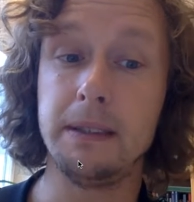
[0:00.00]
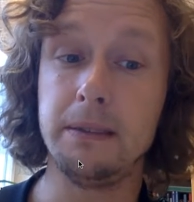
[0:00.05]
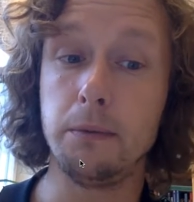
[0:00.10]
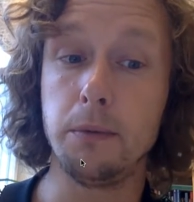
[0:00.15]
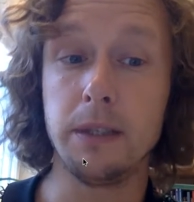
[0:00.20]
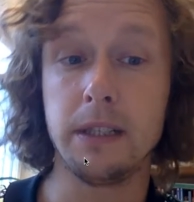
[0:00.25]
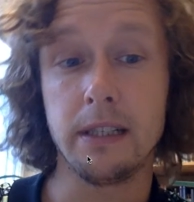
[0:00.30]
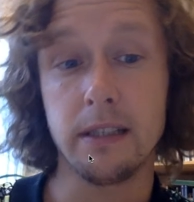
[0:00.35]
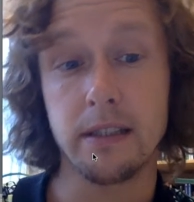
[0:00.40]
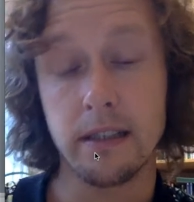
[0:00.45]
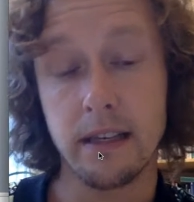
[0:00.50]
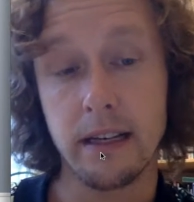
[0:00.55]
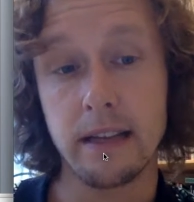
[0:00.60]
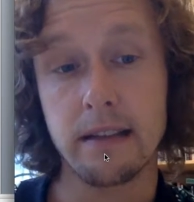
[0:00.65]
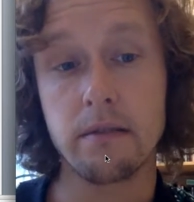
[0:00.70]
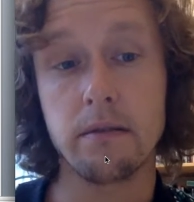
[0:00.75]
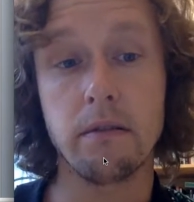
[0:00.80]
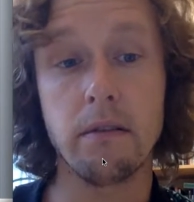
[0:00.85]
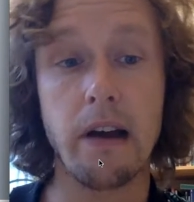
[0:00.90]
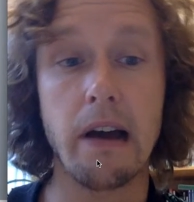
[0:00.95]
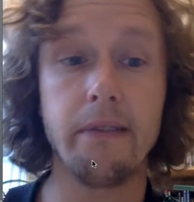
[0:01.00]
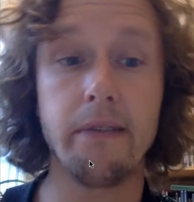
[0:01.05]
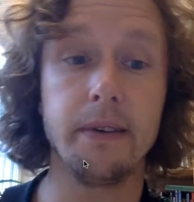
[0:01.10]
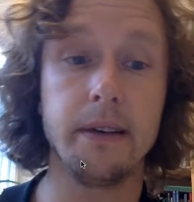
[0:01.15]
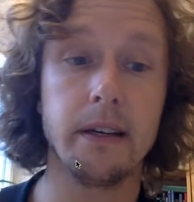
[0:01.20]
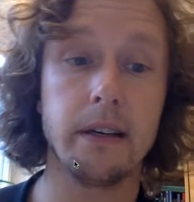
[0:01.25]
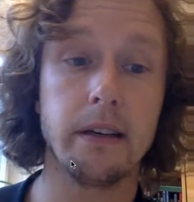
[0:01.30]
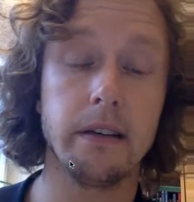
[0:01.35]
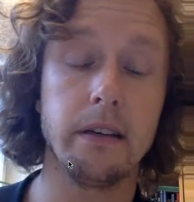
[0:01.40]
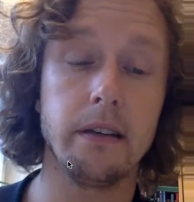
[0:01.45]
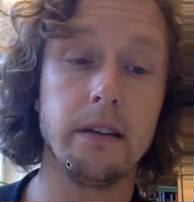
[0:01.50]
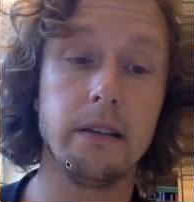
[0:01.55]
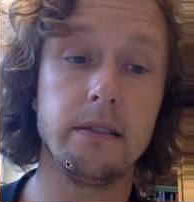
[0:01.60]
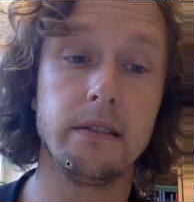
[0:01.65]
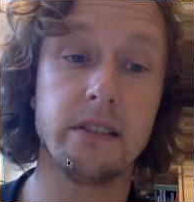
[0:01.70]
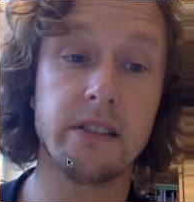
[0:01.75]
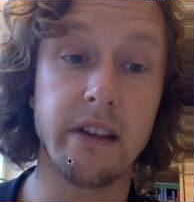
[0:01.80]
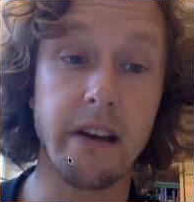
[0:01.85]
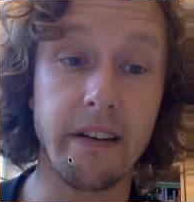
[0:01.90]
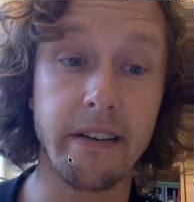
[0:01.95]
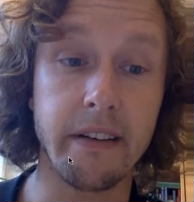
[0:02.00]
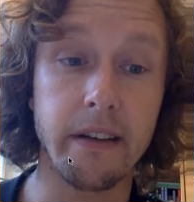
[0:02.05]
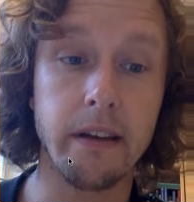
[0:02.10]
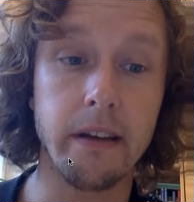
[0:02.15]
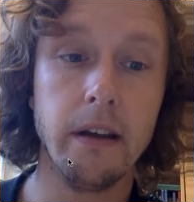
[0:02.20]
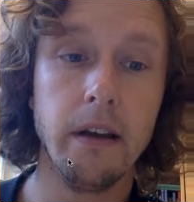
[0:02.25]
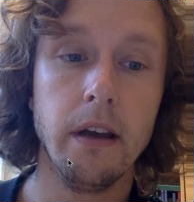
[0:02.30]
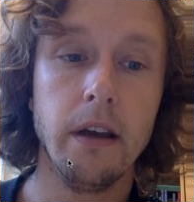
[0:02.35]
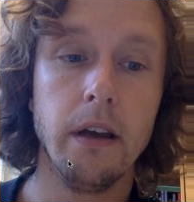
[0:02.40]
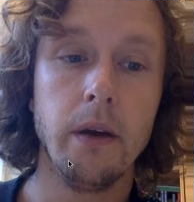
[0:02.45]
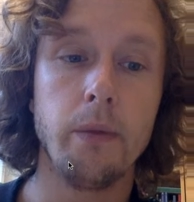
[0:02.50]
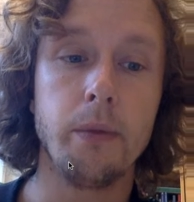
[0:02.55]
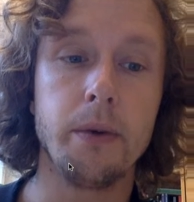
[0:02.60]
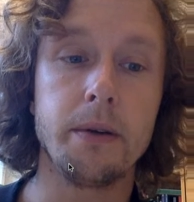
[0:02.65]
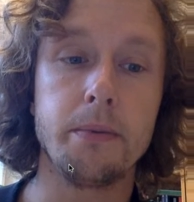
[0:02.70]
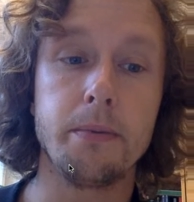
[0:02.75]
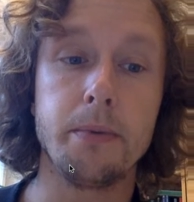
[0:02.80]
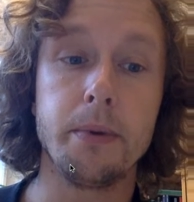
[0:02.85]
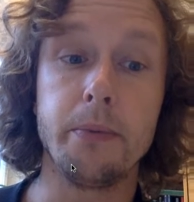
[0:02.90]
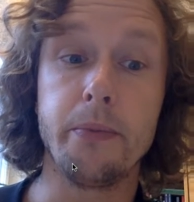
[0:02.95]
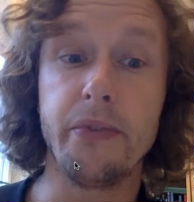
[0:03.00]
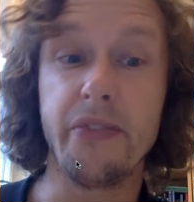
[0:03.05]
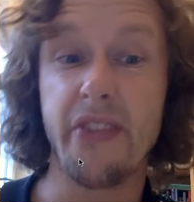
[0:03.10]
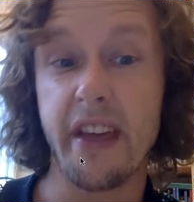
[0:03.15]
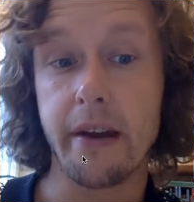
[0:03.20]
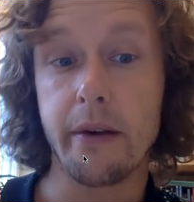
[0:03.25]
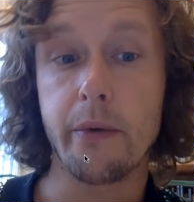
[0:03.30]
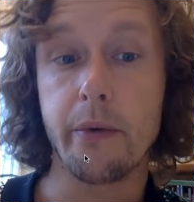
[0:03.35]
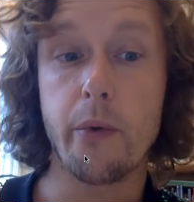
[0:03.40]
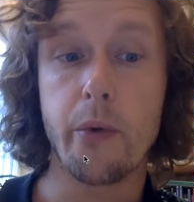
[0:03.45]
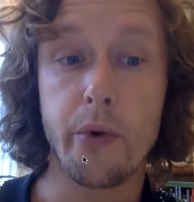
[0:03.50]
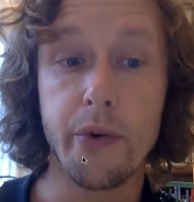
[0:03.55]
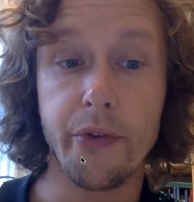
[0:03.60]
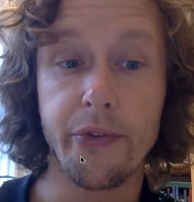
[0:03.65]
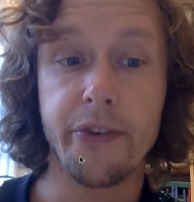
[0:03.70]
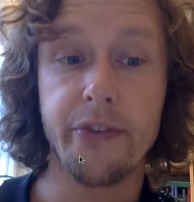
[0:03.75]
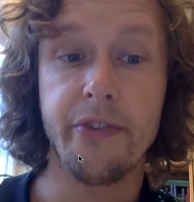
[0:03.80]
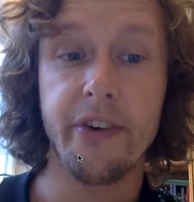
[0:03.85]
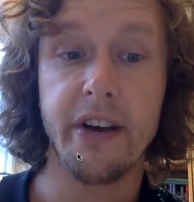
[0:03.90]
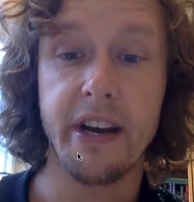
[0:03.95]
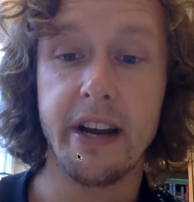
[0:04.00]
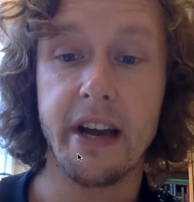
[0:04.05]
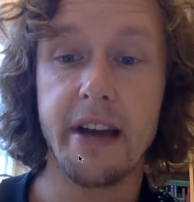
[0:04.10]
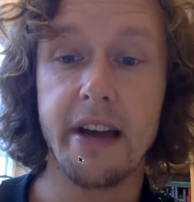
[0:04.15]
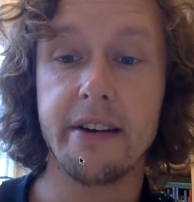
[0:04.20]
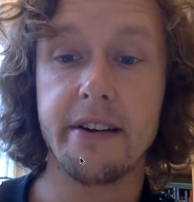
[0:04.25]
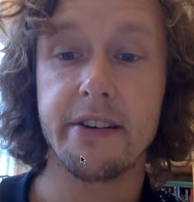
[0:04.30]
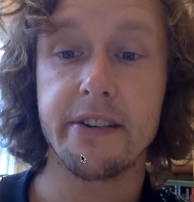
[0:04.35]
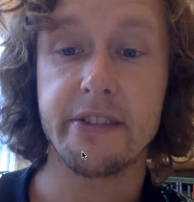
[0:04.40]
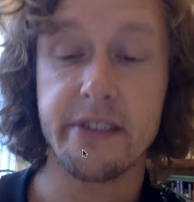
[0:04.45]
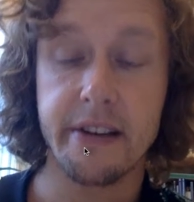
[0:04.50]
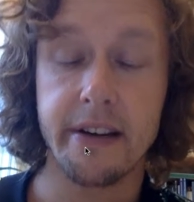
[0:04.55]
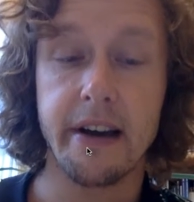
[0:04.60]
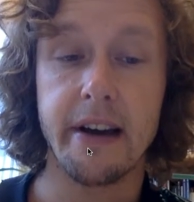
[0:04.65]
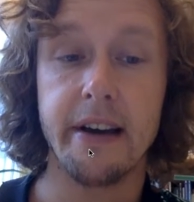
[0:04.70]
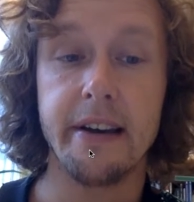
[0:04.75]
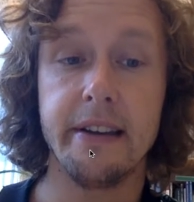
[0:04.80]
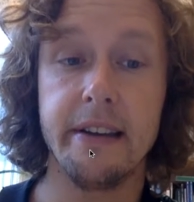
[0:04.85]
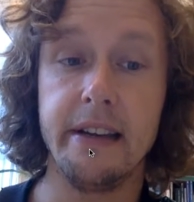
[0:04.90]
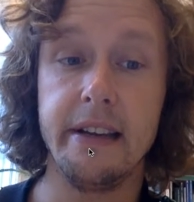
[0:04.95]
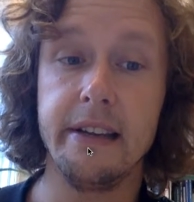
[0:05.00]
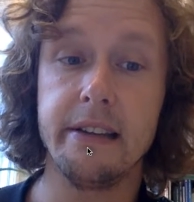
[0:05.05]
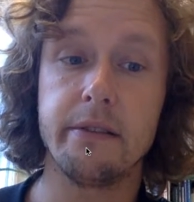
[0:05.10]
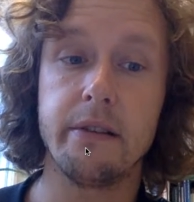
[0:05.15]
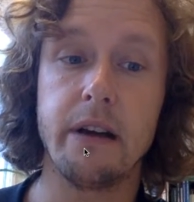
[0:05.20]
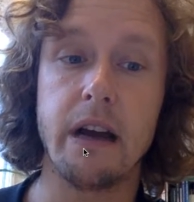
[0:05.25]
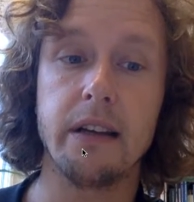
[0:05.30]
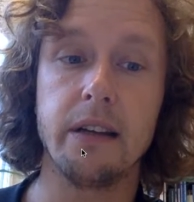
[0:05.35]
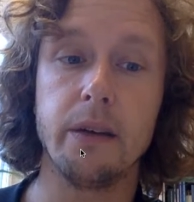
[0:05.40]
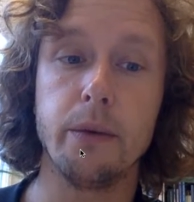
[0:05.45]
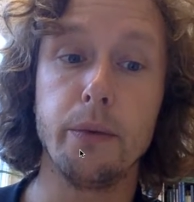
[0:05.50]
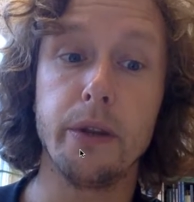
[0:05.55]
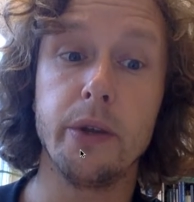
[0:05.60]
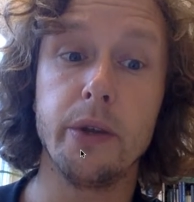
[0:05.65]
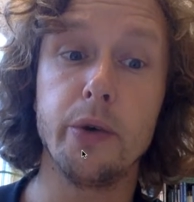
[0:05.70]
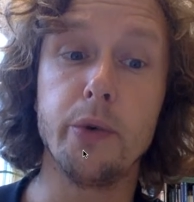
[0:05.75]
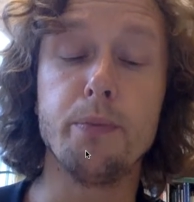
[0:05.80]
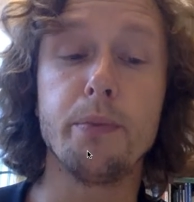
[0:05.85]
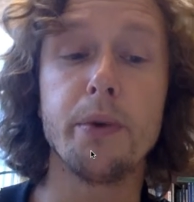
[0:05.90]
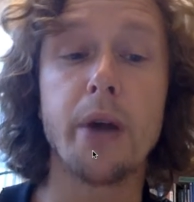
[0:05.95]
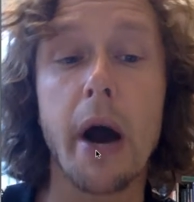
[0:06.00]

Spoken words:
which is an ethnographic study, which we would then quantified, Anders and I, in interacting with whom.